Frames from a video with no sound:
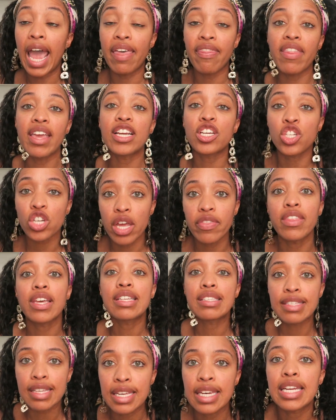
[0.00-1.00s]
and they shut
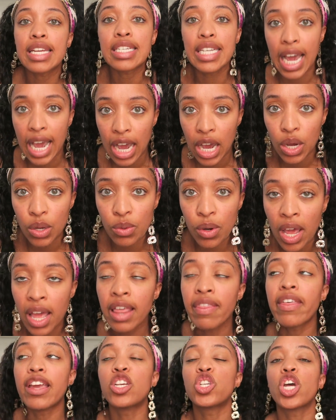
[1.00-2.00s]
the city down.
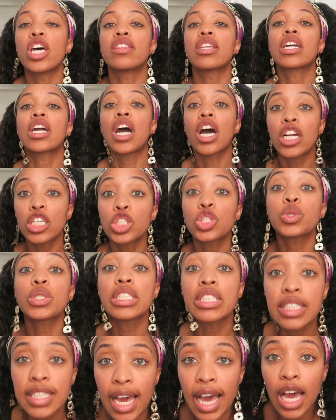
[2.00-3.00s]
They shut the
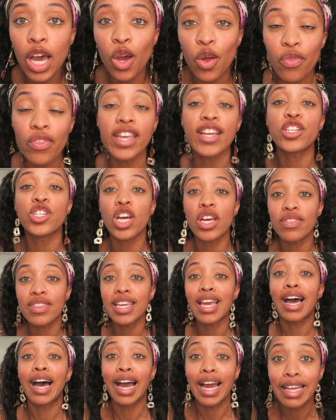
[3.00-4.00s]
countries down, they shut
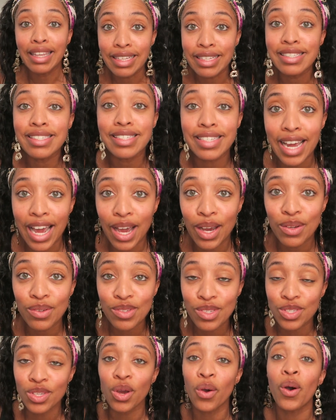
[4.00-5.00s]
the islands
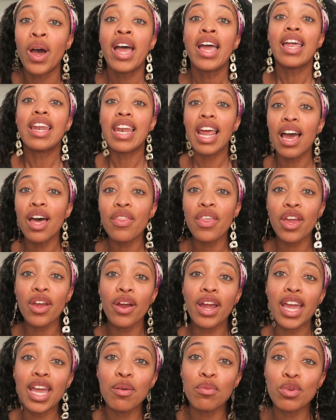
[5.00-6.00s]
down. So now they
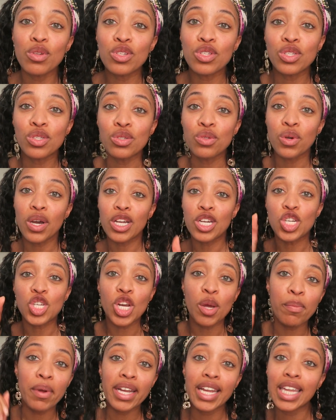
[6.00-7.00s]
are able to
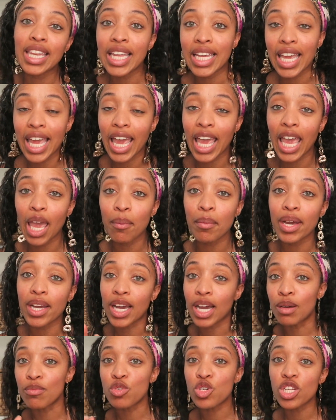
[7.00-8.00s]
jump back in the game
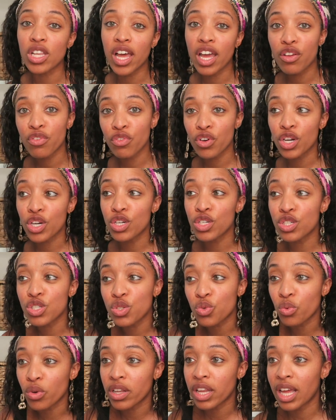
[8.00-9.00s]
come July
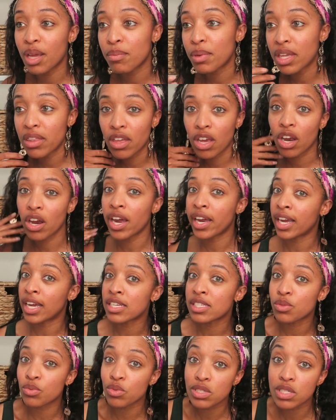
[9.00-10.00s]
1st. Will I be there? I
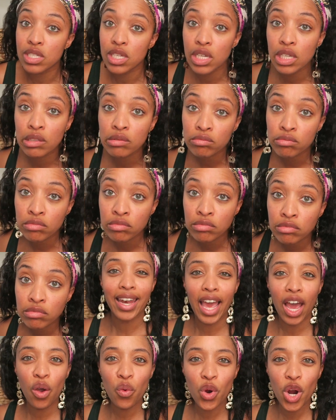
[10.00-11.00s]
guess we'll see.
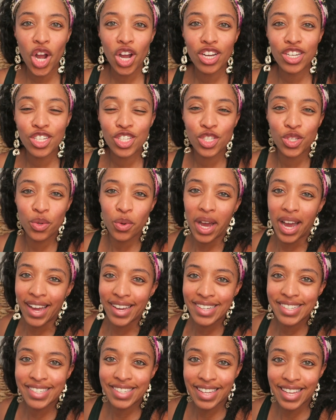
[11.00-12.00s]
Now we're on to
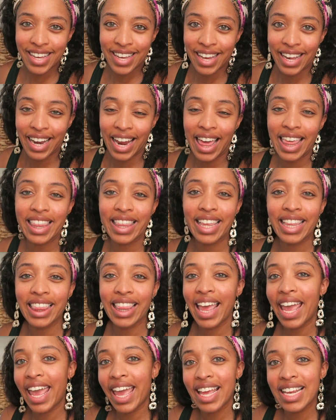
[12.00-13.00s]
Iceland, the
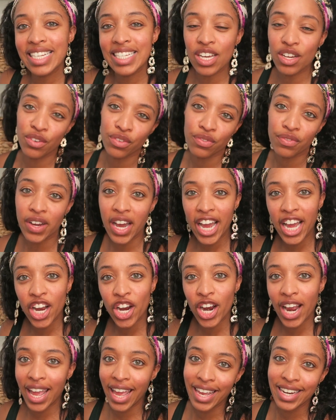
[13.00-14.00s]
land of
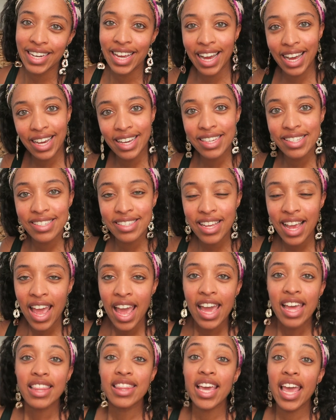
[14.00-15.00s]
fire and ice.
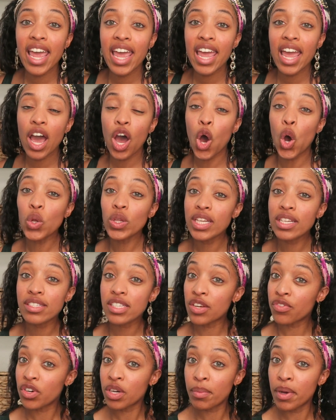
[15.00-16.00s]
They only
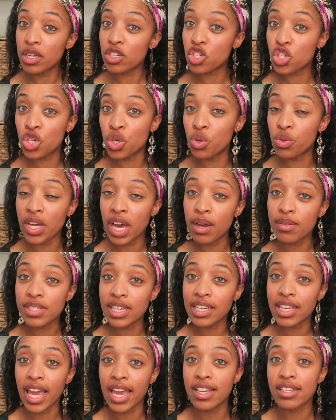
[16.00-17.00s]
suffered about
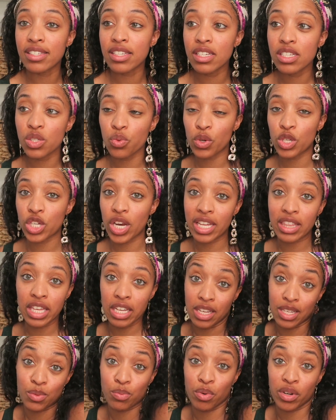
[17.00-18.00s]
2,000 cases, which I
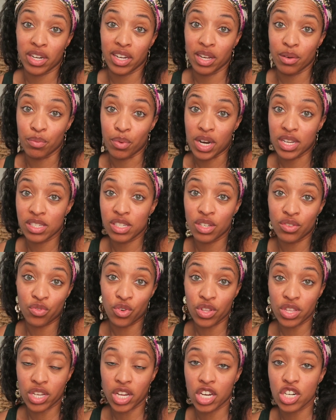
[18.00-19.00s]
think is pretty
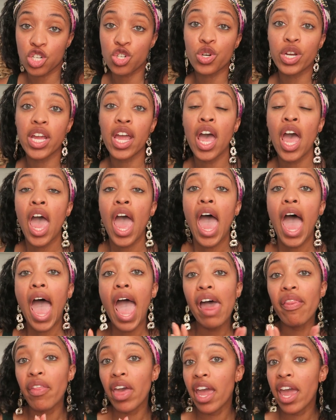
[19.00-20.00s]
impressive for the country,
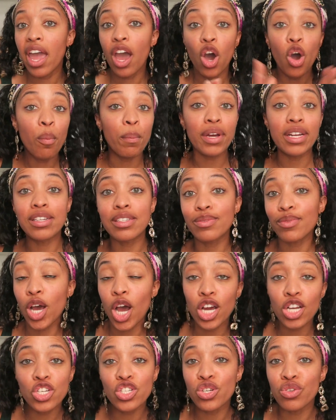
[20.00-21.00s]
and they opened
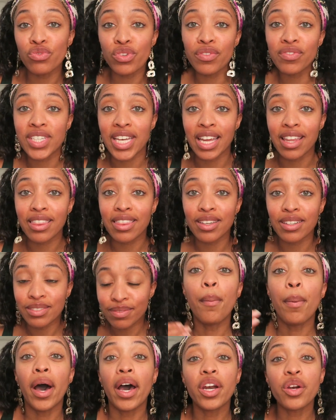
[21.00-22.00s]
on June 15th.
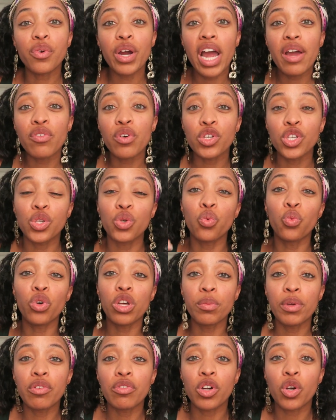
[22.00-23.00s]
Upon arrival, you
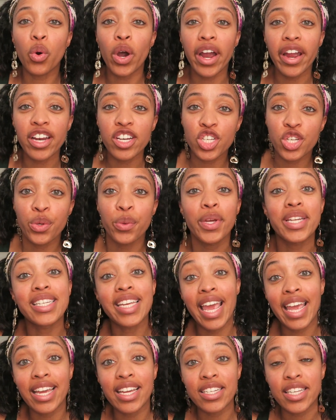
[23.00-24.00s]
will be required to
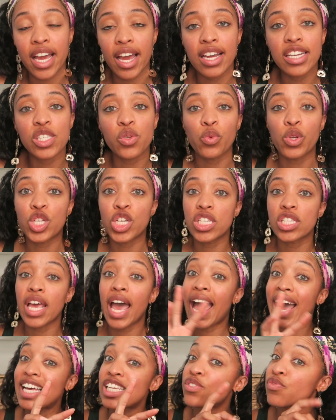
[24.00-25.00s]
take a test, which is,
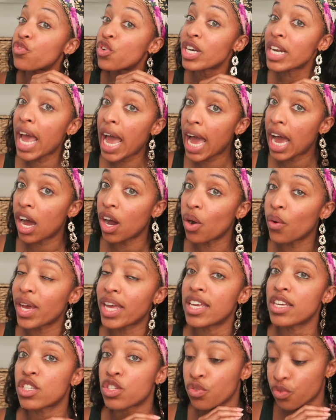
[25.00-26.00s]
as for now,
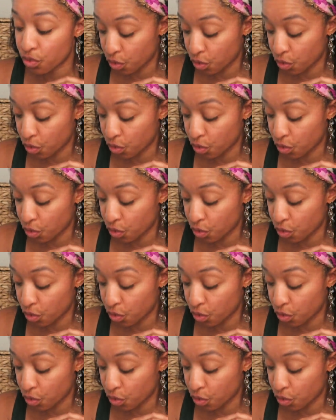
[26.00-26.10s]
is